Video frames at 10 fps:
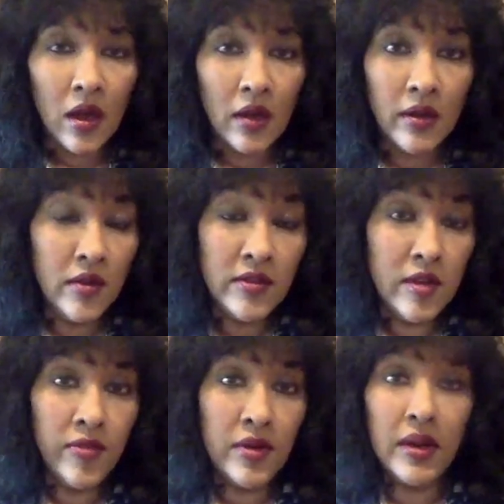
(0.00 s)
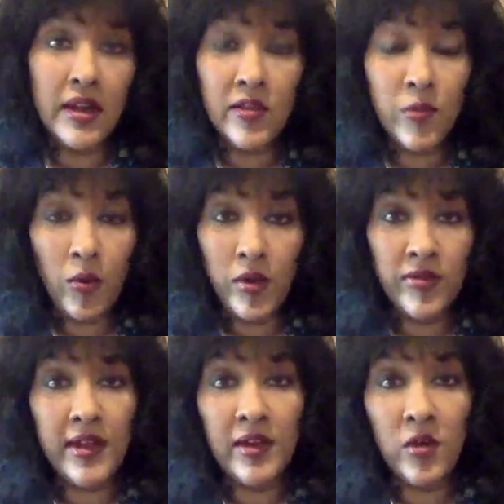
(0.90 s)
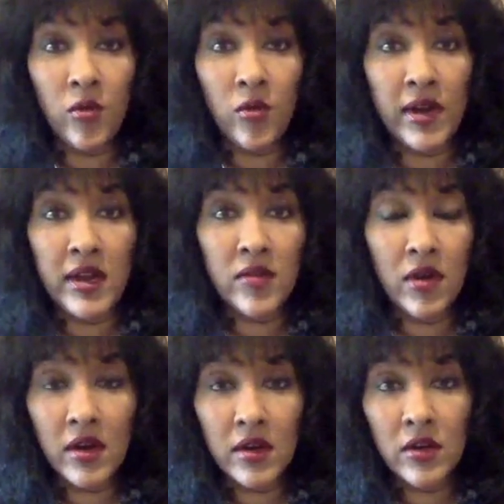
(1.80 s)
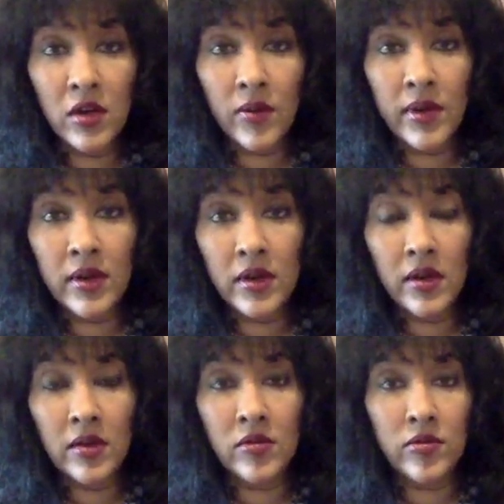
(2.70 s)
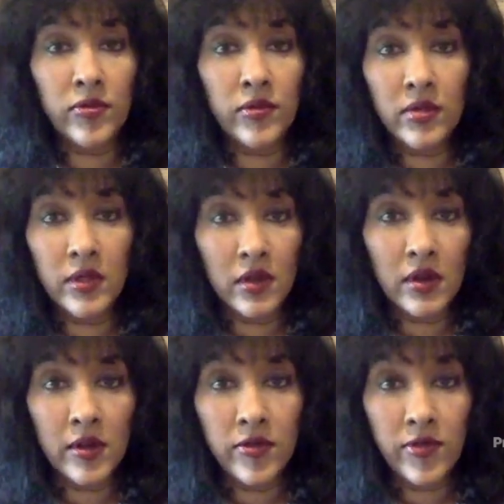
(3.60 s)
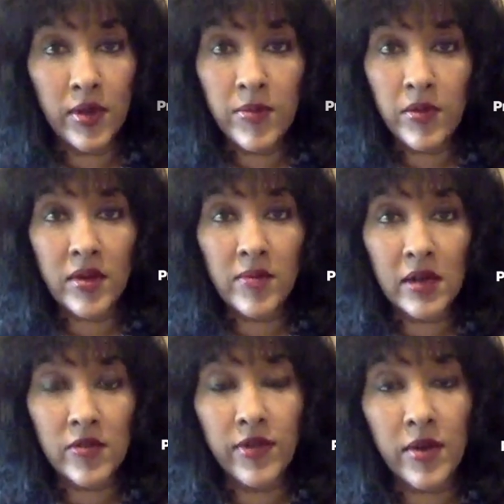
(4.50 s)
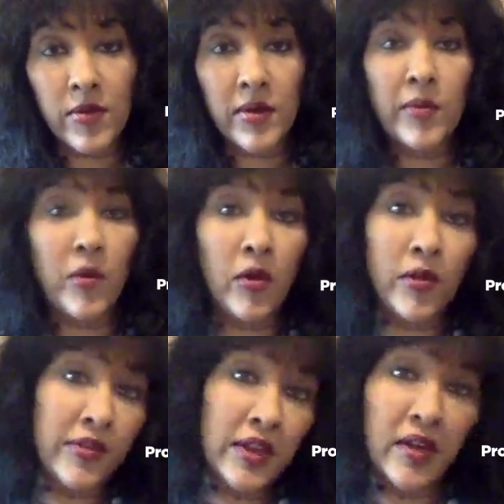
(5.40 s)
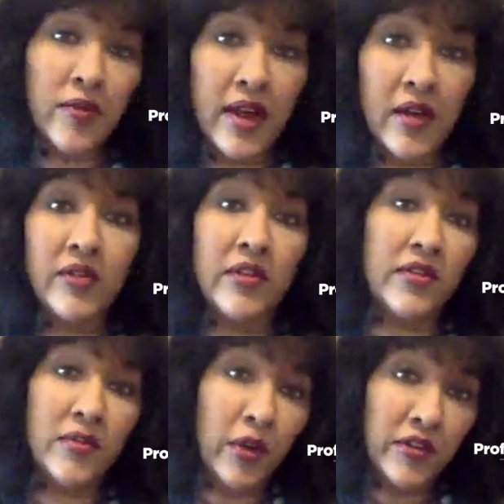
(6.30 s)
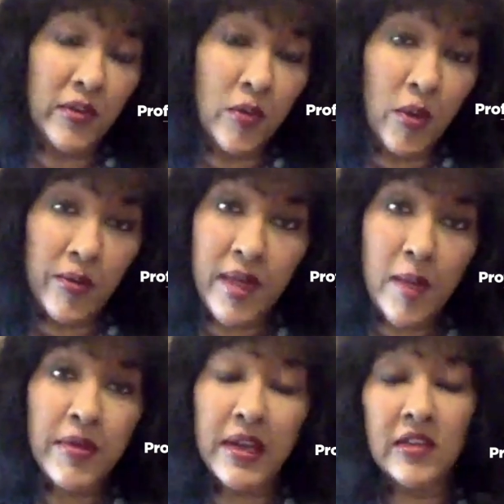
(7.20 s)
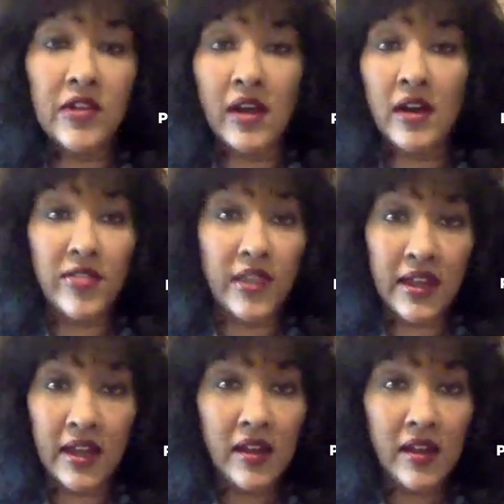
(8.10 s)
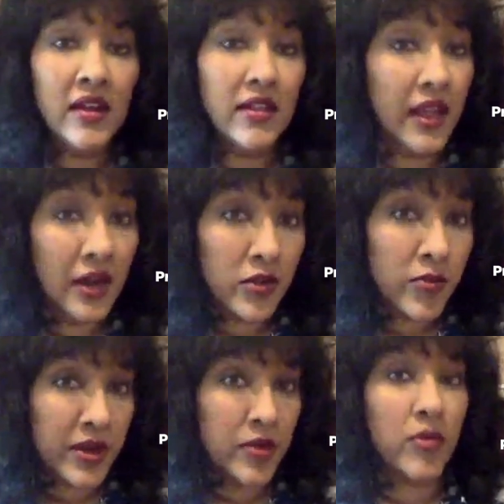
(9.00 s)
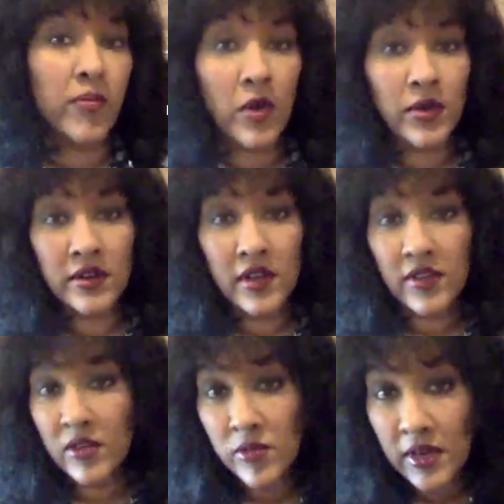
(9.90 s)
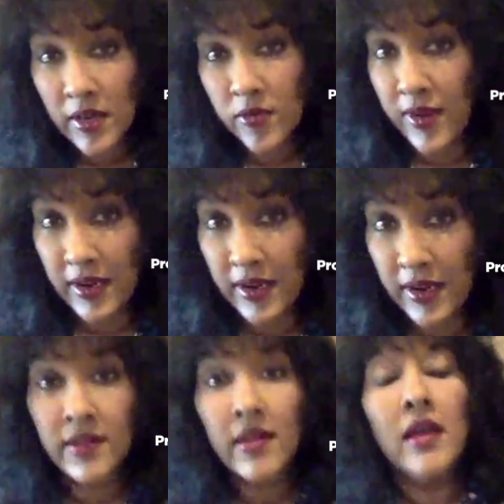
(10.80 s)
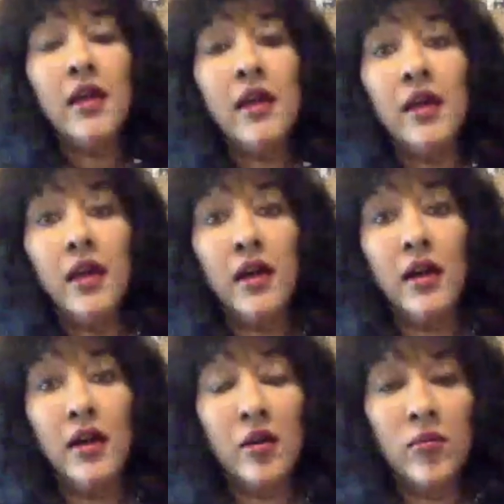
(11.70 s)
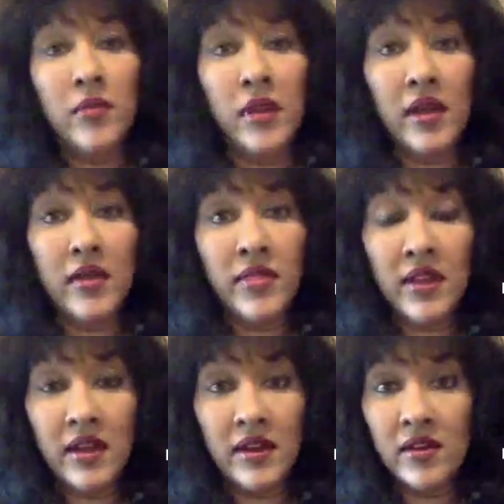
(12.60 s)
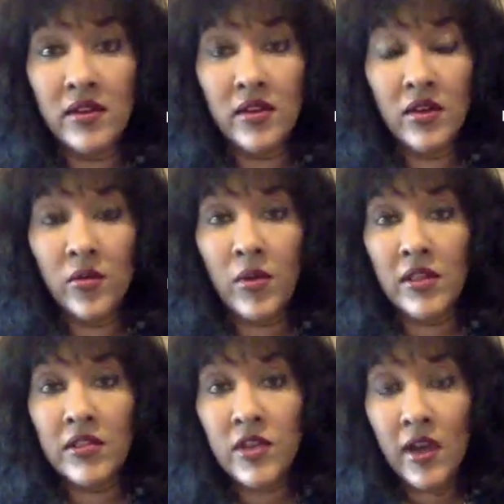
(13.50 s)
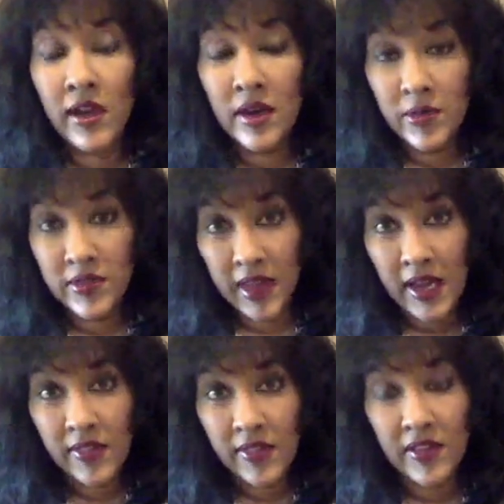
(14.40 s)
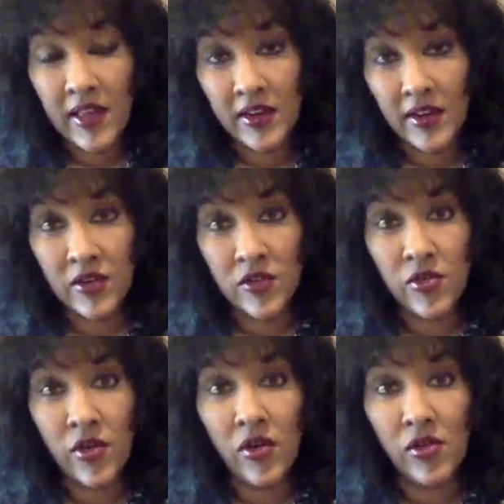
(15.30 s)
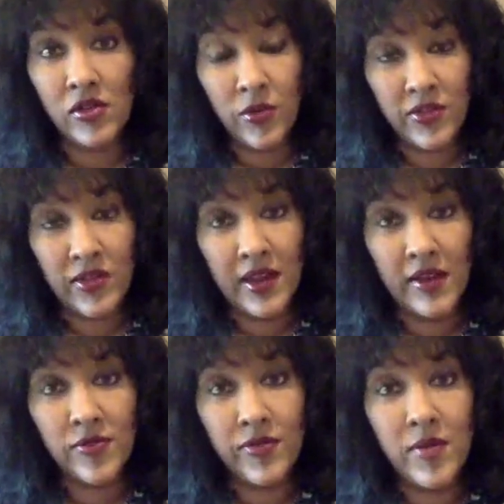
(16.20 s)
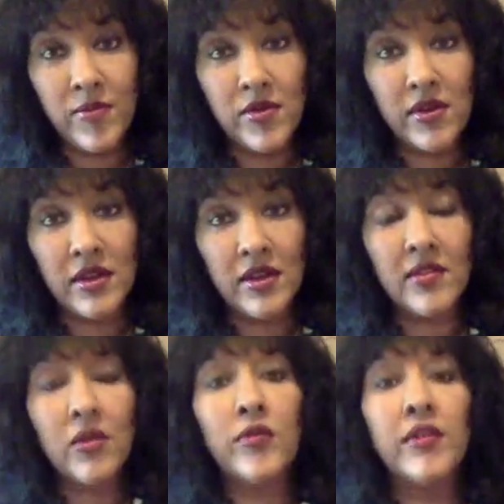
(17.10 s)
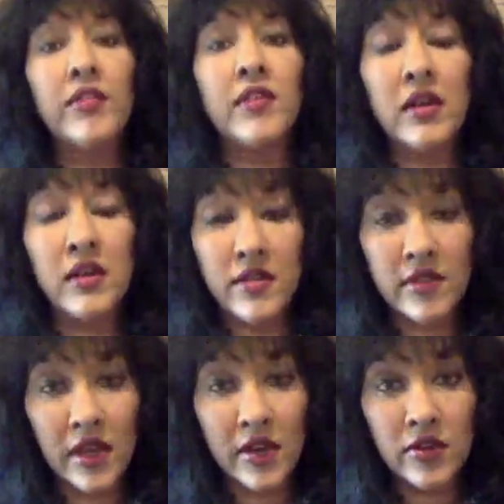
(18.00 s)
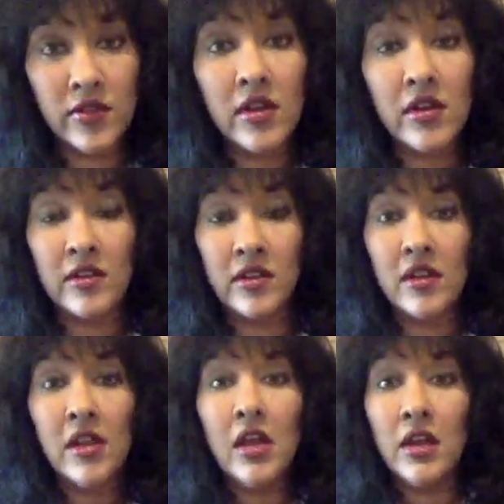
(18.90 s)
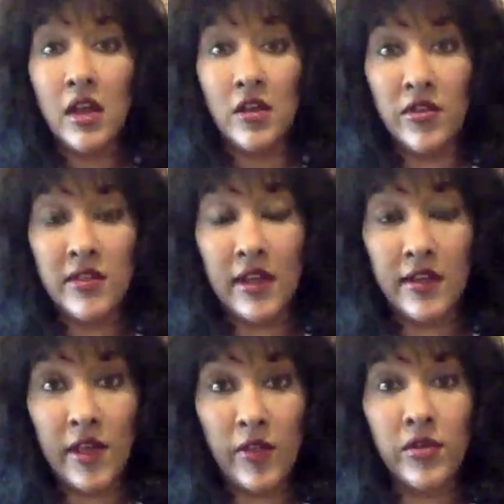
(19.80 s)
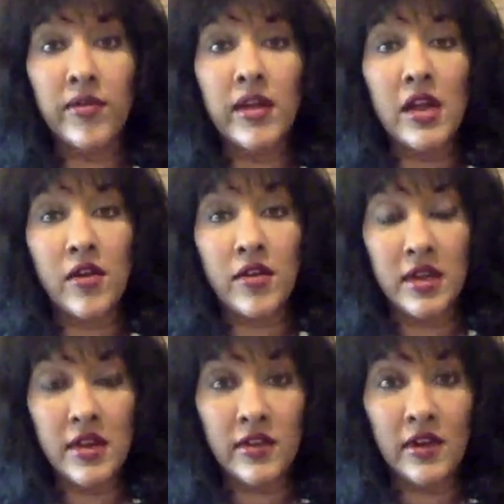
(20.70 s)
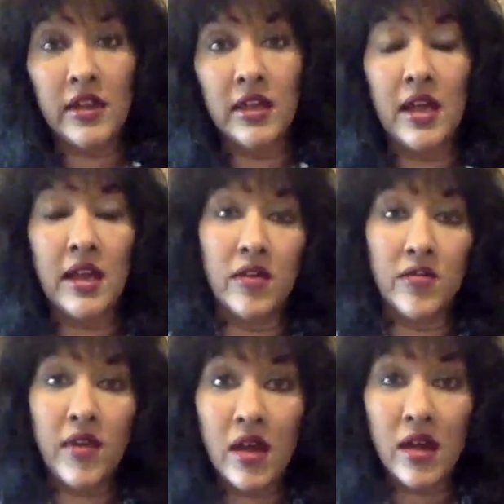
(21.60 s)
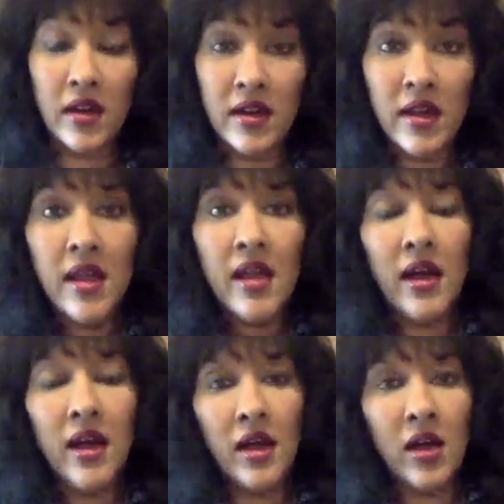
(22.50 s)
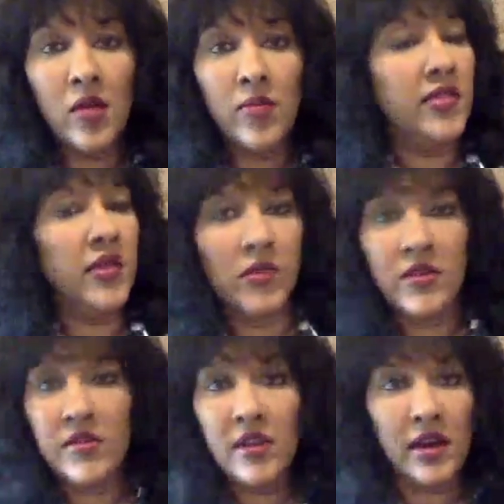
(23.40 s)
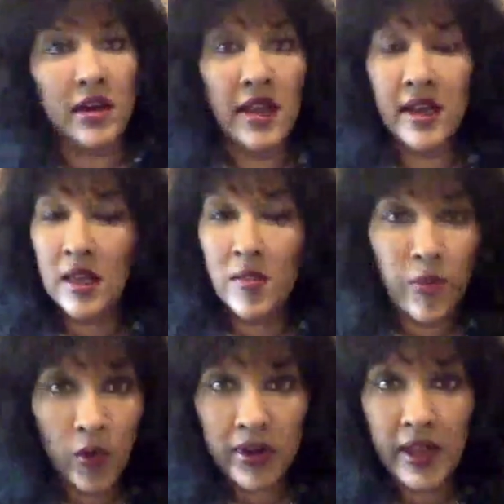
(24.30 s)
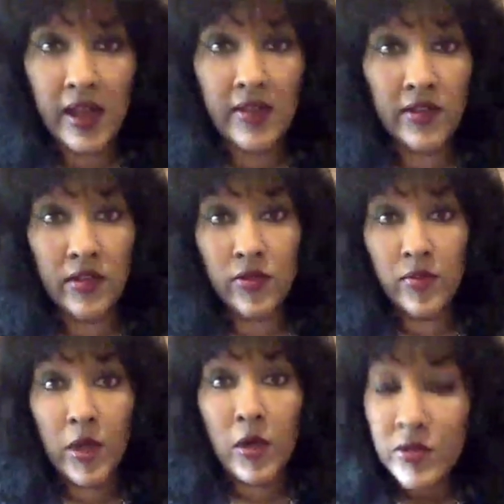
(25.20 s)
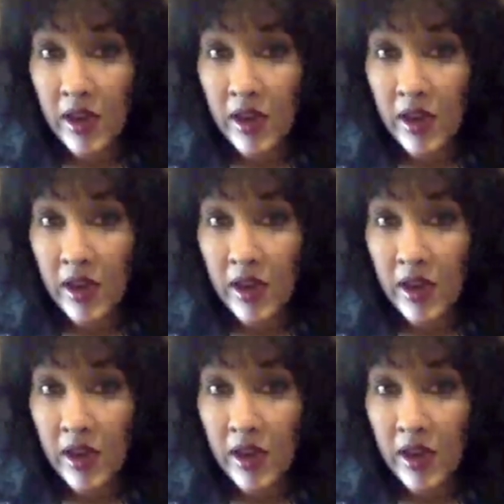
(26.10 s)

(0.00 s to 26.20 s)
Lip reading: Yes, definitely. It's what we've seen already, right? You know, in the early February, middle of February, we're all sitting around just watching what was happening in China, thinking that looks pretty remote. It doesn't really affect us. And then, you know, whilst China was getting things under control towards the end of February, it's all of a sudden it started to surge in countries like South Korea and Italy and Iran. And then we started getting imported cases from those